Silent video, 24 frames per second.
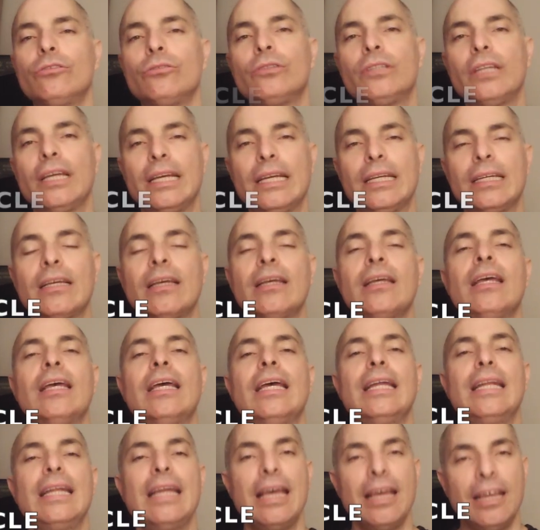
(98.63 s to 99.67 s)
to take
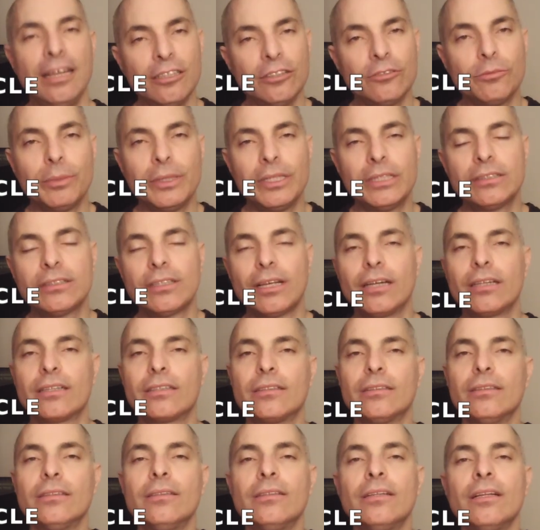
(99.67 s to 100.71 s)
an 8-bit
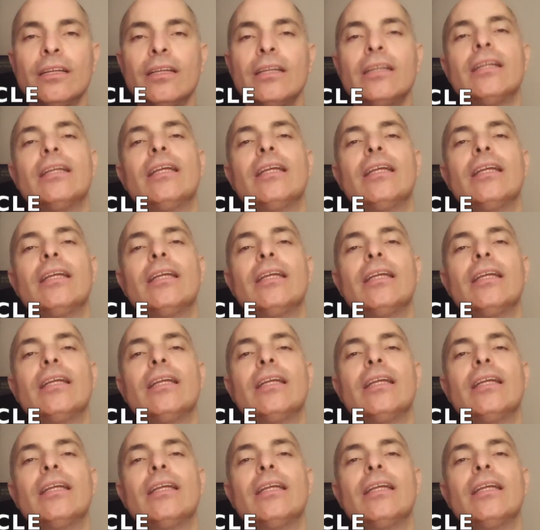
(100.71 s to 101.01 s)
cycle